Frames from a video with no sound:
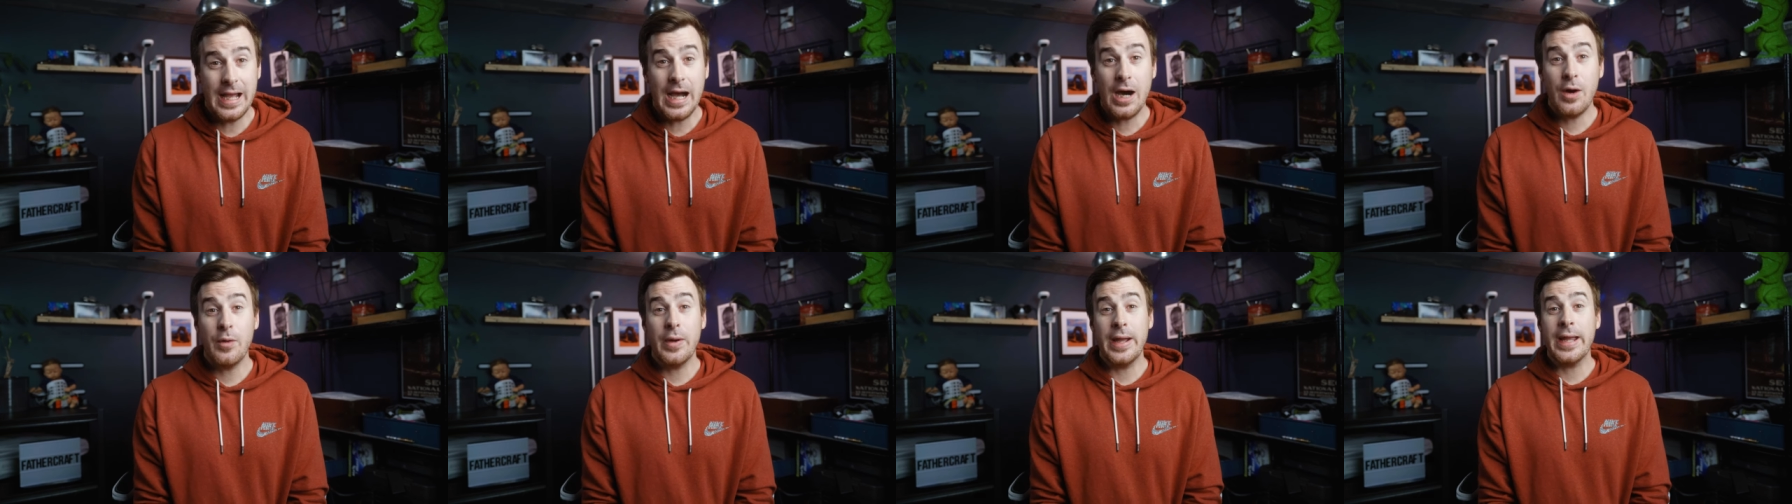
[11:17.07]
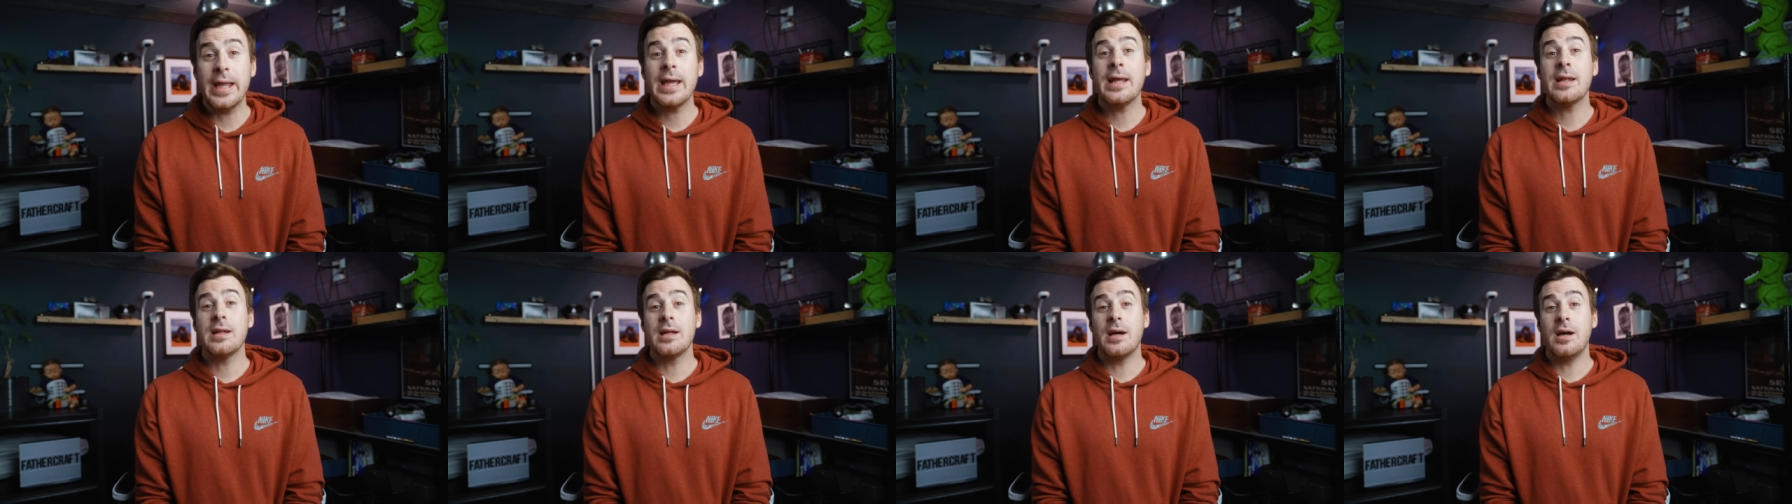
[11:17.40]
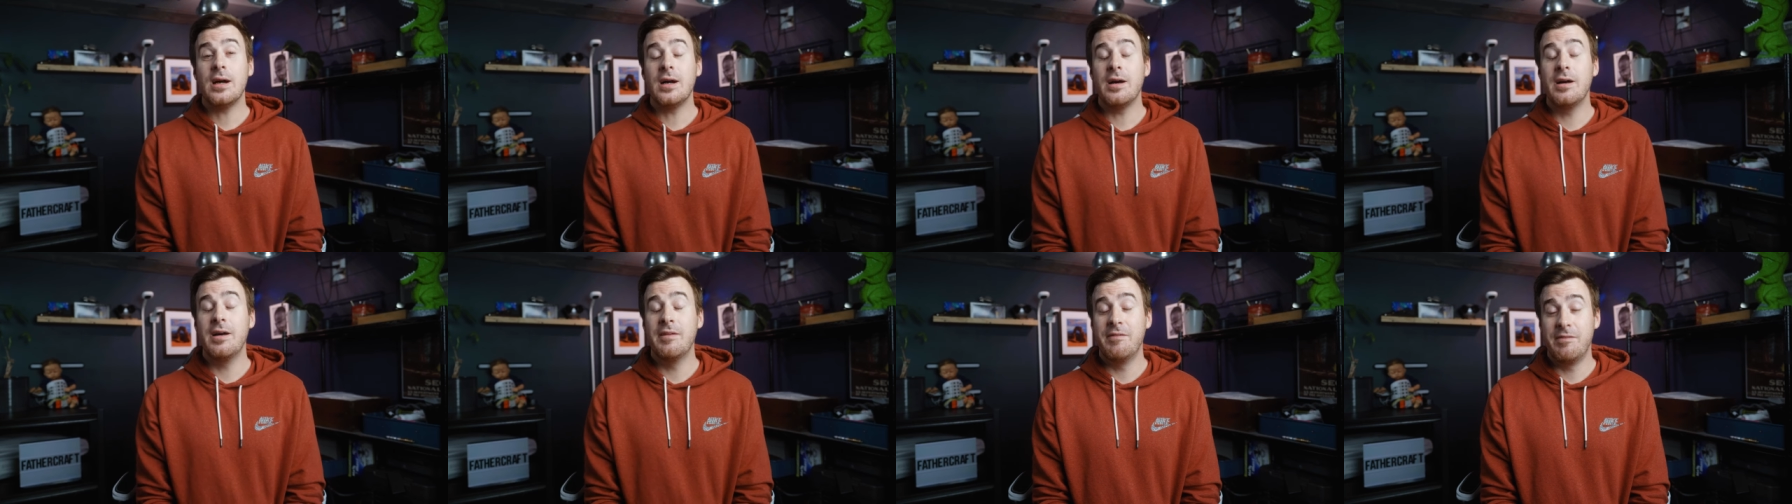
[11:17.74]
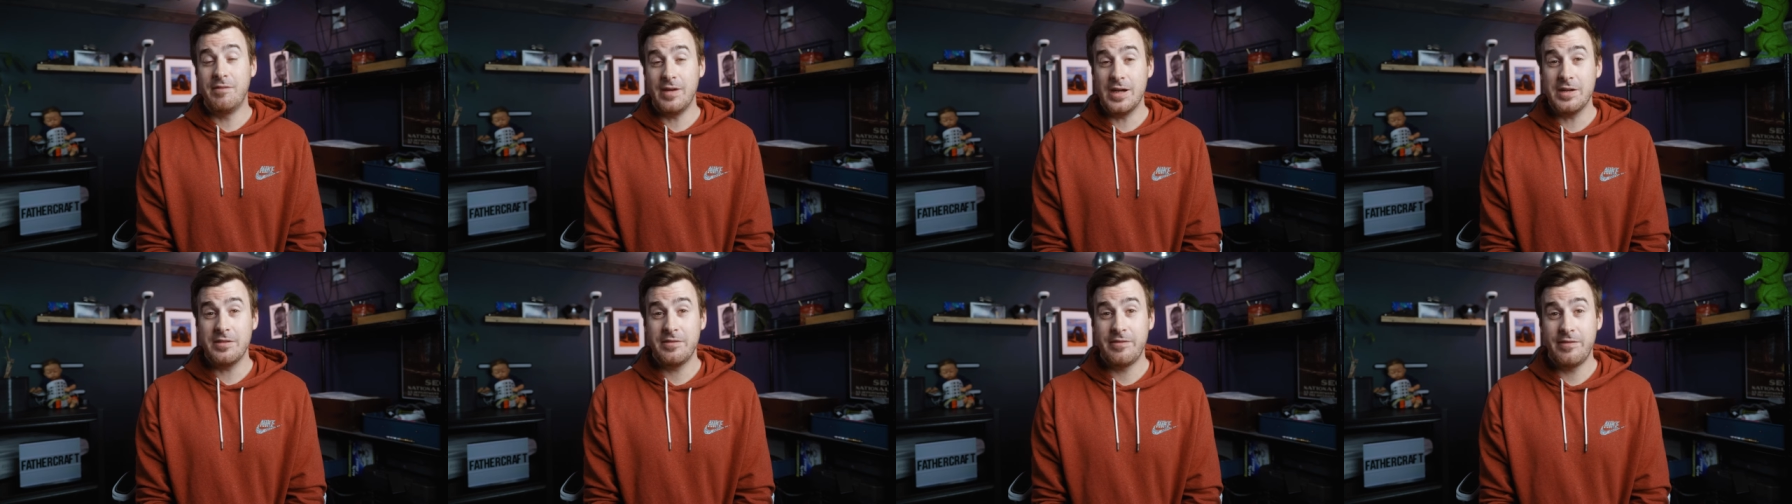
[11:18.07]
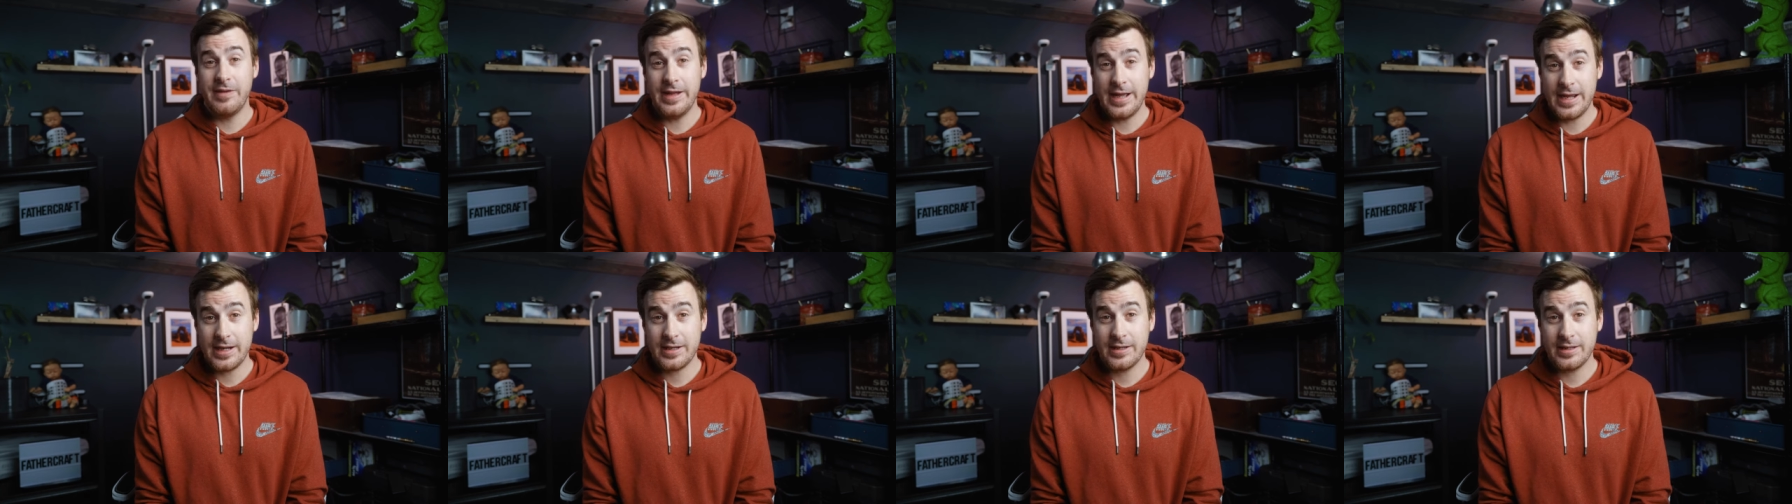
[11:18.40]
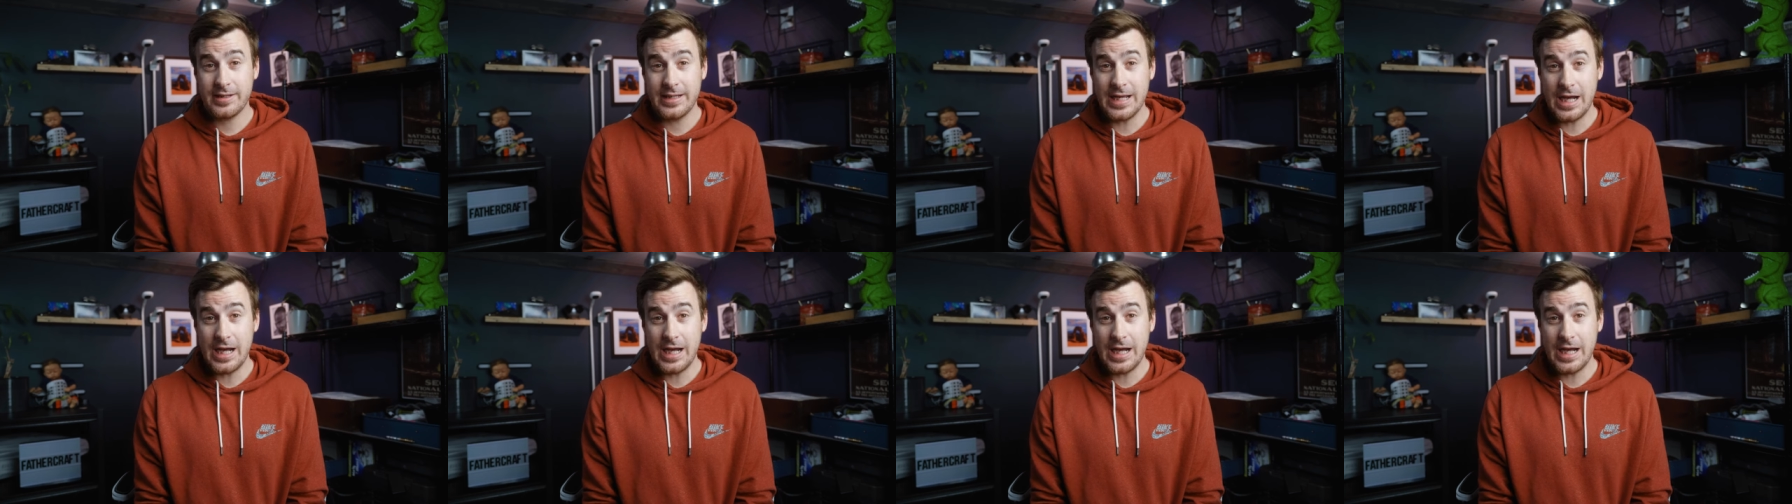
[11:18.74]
Oh, and uh, fun fact,